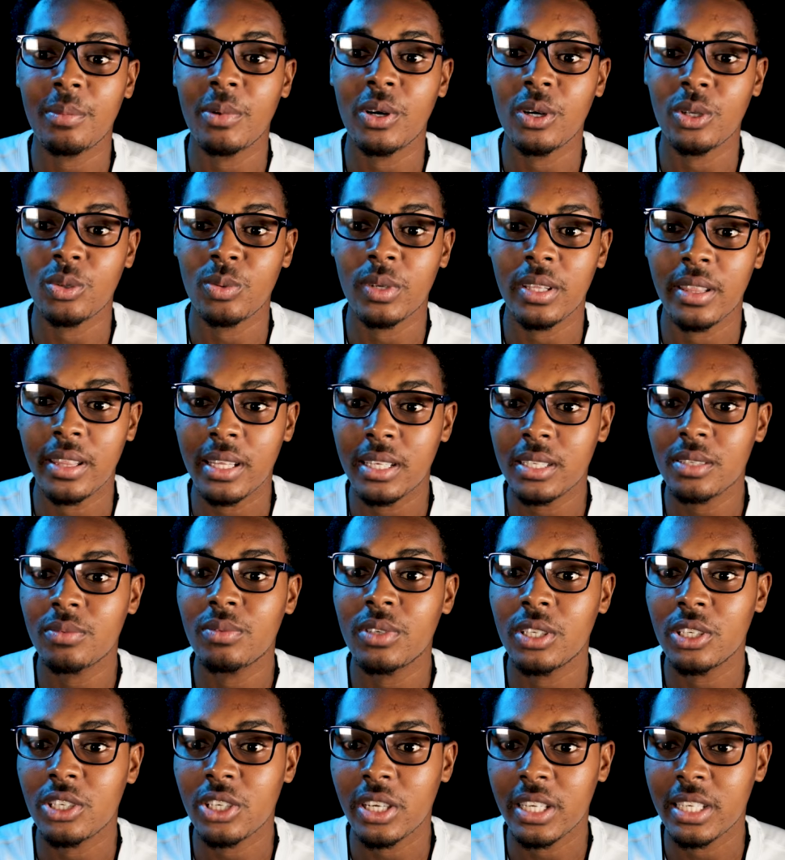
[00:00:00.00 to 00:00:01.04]
about with this
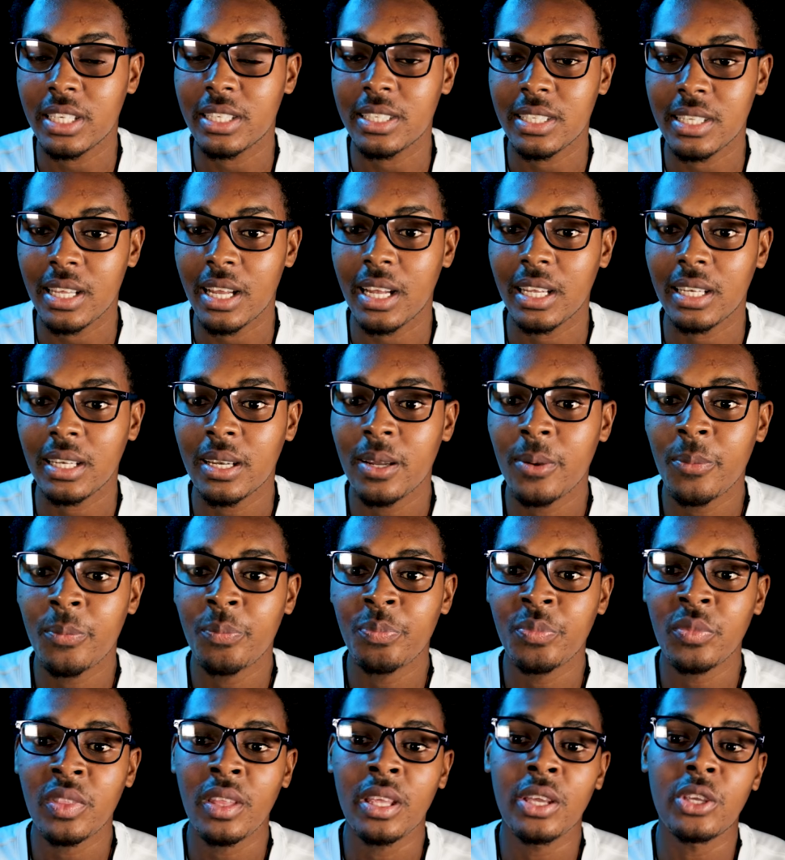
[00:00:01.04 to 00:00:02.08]
feature is that
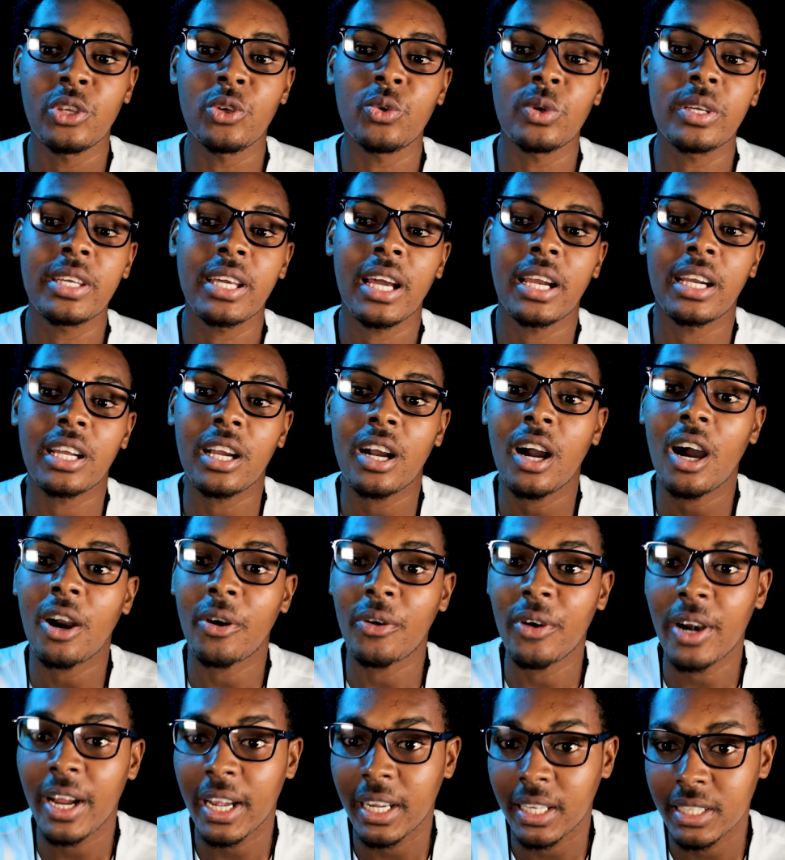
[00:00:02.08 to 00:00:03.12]
you can
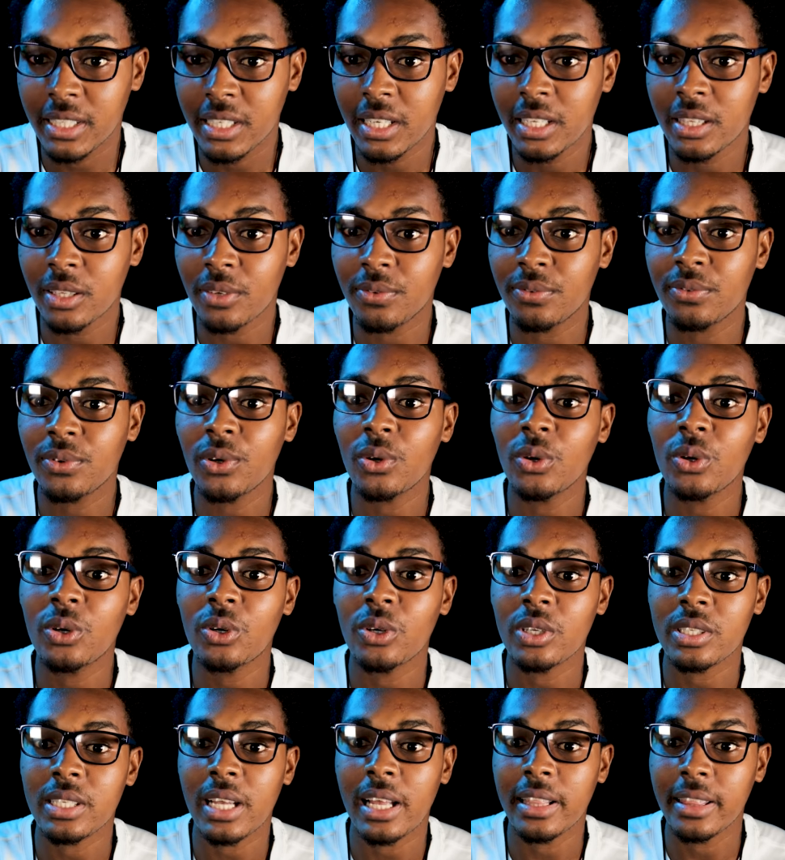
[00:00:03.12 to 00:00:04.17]
correct the
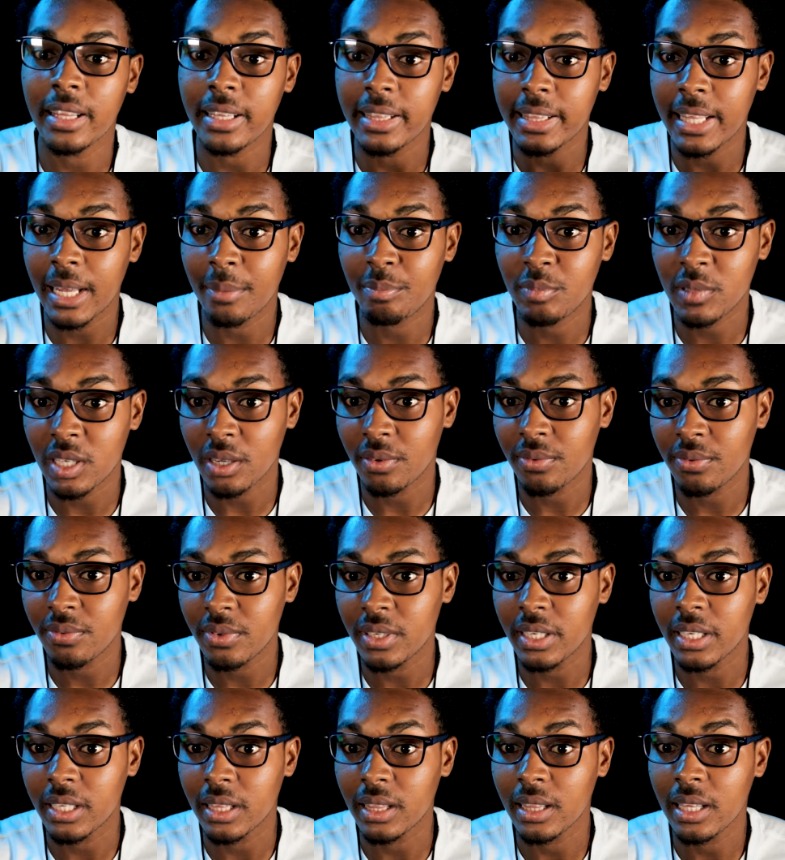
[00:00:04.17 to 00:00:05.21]
focus and the depth of
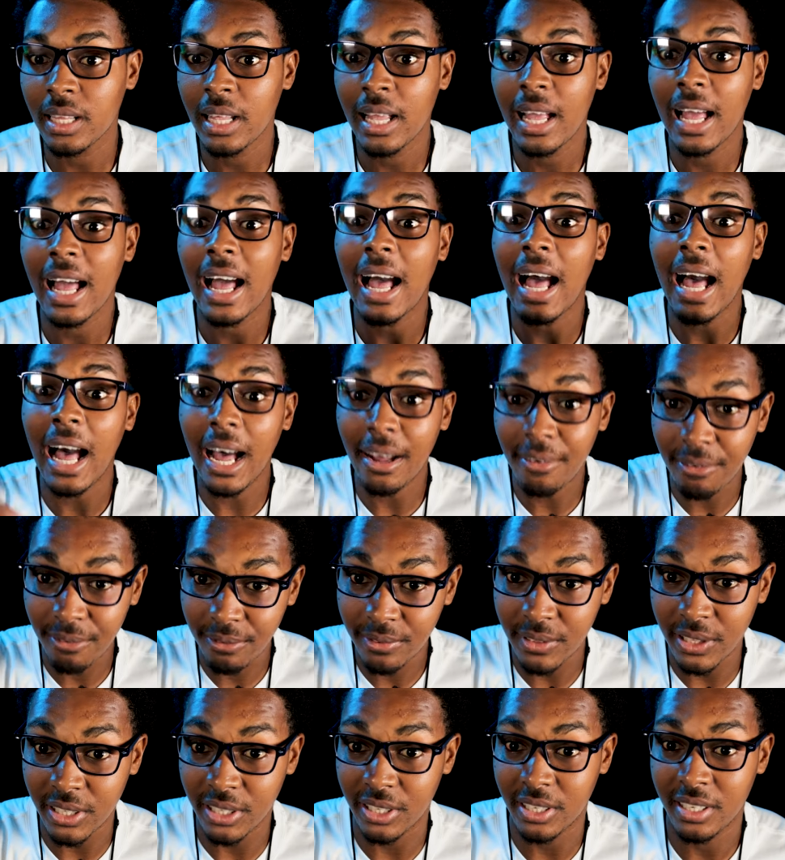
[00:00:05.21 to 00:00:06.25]
field
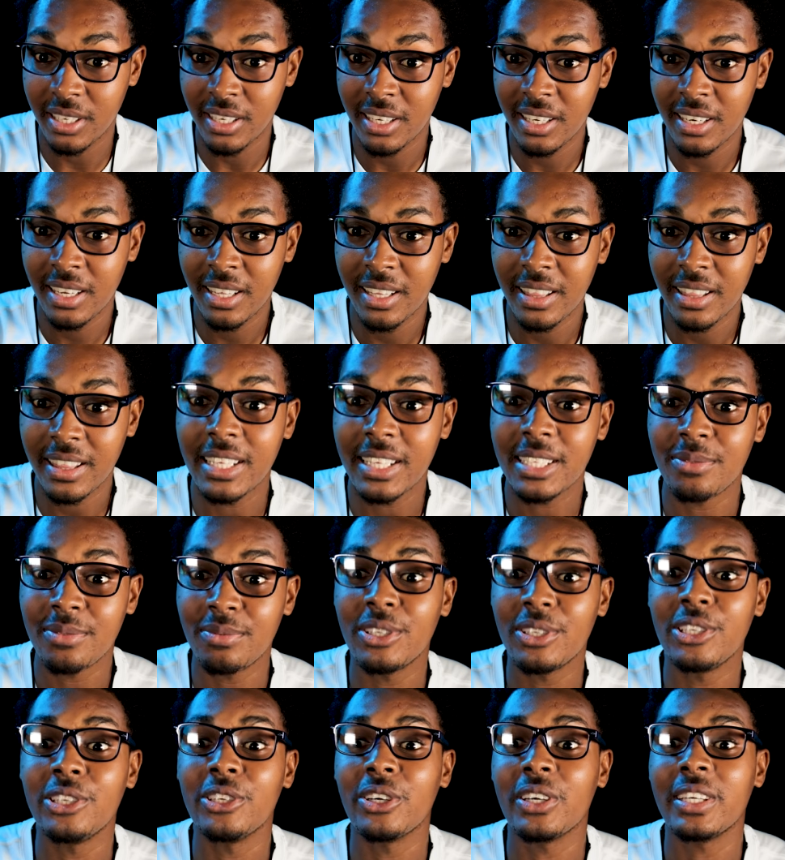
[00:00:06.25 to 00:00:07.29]
after this
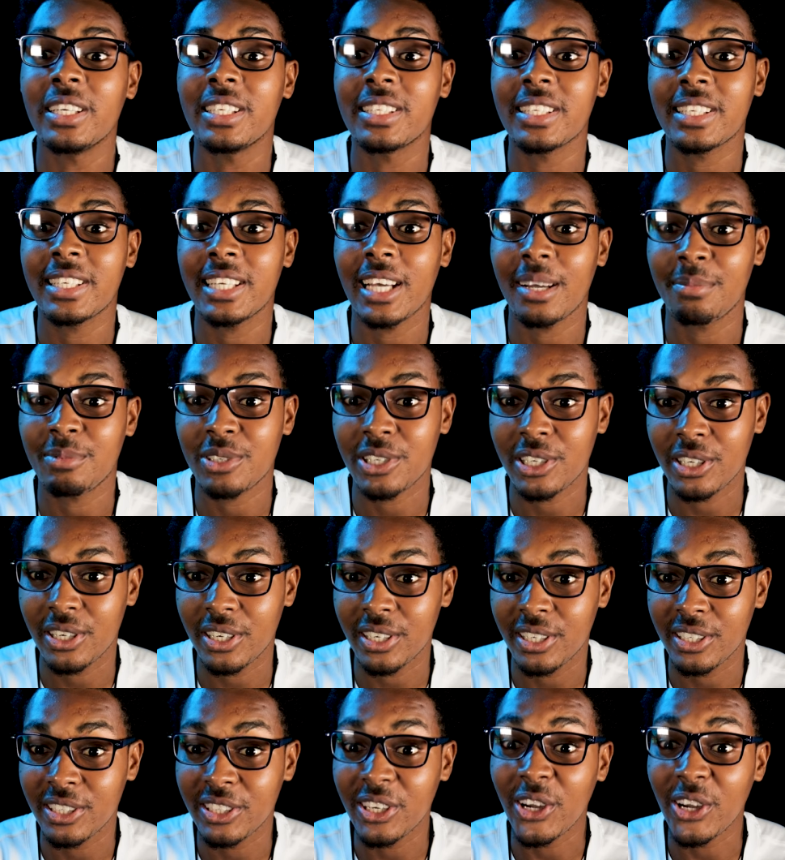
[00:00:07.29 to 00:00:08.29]
video is captured.